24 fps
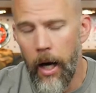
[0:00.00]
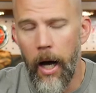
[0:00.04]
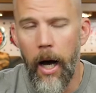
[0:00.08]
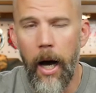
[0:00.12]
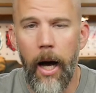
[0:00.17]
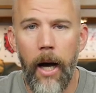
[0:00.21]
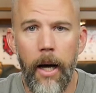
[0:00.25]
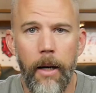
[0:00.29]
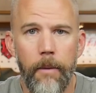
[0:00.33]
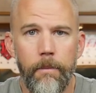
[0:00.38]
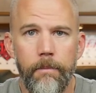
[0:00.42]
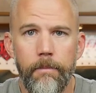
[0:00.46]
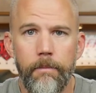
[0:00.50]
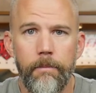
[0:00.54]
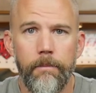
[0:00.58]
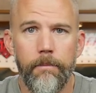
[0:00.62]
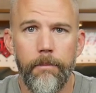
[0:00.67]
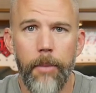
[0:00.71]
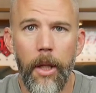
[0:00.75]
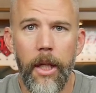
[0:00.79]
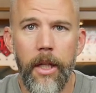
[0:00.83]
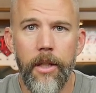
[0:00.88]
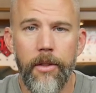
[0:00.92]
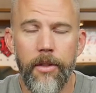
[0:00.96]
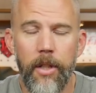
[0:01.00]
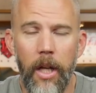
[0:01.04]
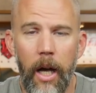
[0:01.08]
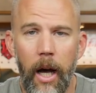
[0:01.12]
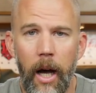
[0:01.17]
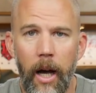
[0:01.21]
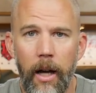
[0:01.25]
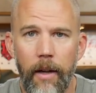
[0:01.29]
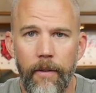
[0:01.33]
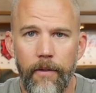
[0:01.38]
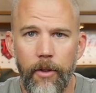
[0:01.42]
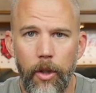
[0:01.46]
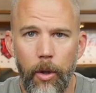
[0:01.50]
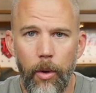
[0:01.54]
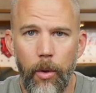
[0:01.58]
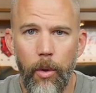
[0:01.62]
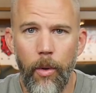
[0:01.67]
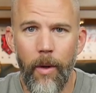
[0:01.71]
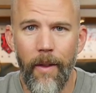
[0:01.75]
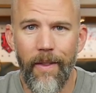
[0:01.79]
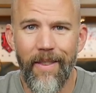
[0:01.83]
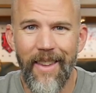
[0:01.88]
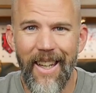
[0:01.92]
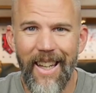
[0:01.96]
um, please, uh, if
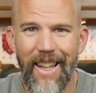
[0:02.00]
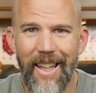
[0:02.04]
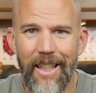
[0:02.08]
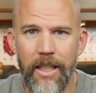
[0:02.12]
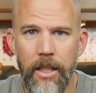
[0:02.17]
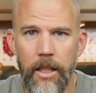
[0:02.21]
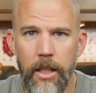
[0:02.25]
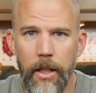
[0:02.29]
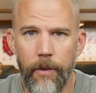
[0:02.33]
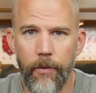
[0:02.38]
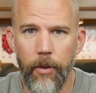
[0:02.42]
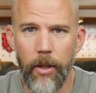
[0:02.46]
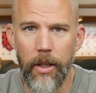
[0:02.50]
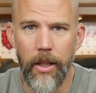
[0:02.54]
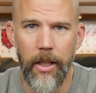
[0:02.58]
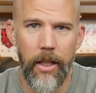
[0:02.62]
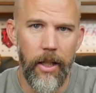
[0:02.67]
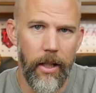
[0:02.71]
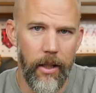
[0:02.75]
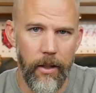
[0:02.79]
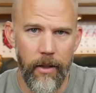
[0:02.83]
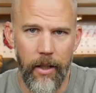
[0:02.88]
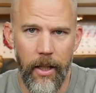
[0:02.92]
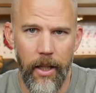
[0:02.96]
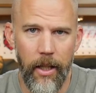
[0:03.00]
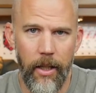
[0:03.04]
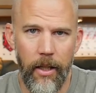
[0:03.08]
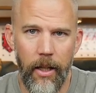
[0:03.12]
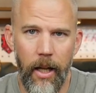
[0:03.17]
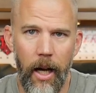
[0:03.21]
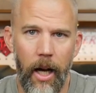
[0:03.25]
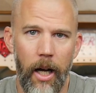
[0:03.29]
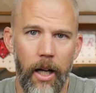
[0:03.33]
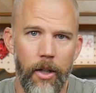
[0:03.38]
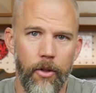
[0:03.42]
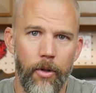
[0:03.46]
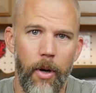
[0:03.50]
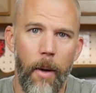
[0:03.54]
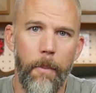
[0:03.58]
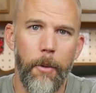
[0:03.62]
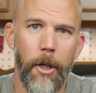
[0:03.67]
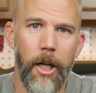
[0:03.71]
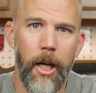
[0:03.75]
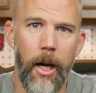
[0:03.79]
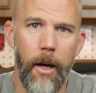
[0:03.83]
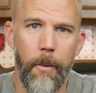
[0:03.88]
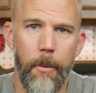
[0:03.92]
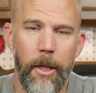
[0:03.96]
you think differently, then uh, drop a
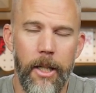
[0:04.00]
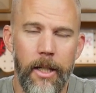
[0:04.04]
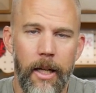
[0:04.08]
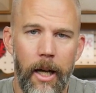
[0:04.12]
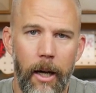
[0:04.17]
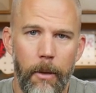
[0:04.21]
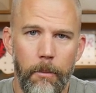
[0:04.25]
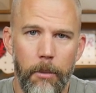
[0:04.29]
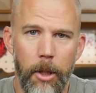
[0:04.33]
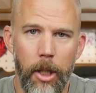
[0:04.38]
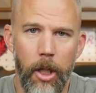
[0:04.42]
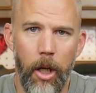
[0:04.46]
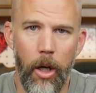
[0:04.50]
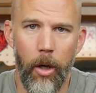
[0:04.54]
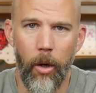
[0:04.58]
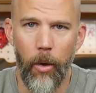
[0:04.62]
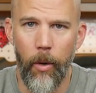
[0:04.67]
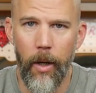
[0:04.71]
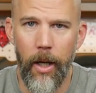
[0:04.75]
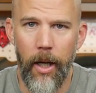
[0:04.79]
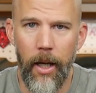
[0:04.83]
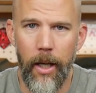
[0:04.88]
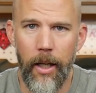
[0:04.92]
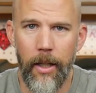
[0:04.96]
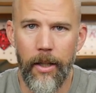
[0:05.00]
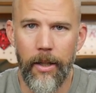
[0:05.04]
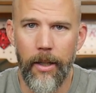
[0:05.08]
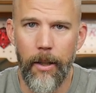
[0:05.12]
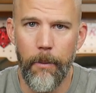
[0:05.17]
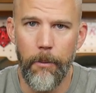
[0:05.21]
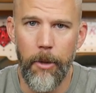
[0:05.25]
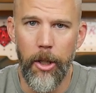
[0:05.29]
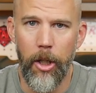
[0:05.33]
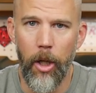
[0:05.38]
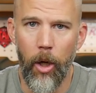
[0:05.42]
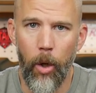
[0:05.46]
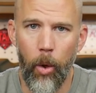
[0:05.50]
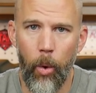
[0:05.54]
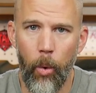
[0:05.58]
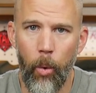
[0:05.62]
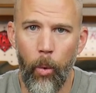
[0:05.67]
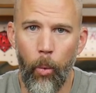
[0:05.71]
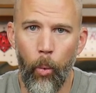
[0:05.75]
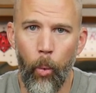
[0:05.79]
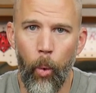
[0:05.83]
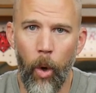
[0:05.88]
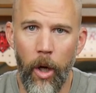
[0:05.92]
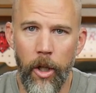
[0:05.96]
comment down below and let me know
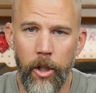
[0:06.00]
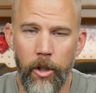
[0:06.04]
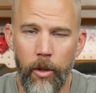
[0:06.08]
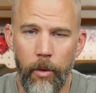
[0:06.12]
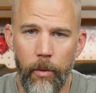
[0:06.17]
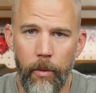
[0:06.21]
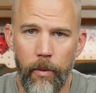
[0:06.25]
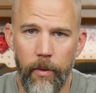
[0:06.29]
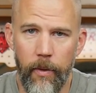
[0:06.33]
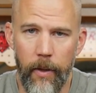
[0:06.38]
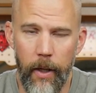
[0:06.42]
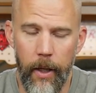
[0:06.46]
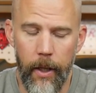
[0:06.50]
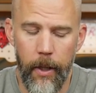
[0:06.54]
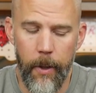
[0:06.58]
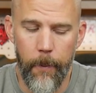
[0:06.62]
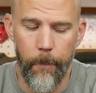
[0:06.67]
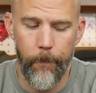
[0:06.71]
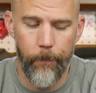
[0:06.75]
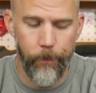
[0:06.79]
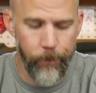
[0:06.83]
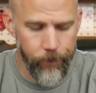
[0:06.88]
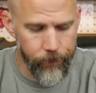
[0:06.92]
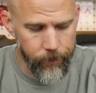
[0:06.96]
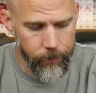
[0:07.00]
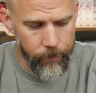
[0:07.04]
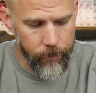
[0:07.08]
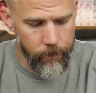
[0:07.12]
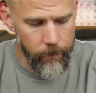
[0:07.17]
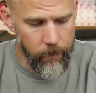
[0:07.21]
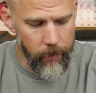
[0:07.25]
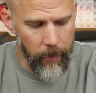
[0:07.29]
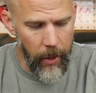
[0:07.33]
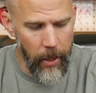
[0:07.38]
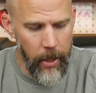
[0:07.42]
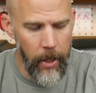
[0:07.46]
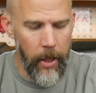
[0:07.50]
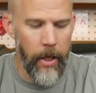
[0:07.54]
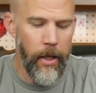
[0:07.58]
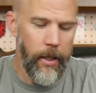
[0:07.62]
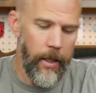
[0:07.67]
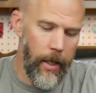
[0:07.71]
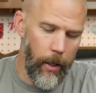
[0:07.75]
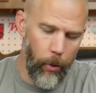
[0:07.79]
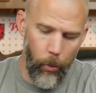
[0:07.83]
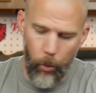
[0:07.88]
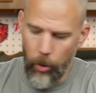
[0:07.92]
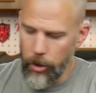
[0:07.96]
what you think.
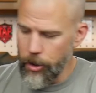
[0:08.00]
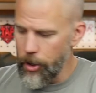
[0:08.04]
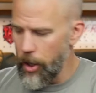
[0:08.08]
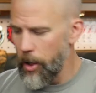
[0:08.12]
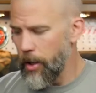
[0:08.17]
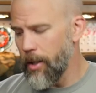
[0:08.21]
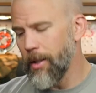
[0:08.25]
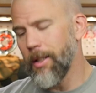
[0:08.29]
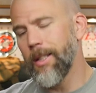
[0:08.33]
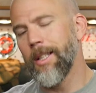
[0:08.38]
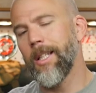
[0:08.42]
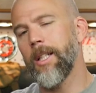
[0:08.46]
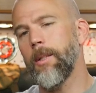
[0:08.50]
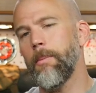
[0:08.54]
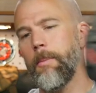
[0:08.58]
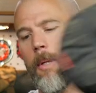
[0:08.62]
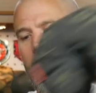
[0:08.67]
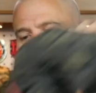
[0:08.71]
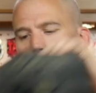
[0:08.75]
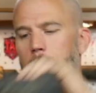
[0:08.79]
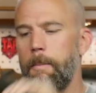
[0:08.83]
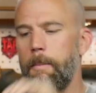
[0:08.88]
Now, we'll talk a little bit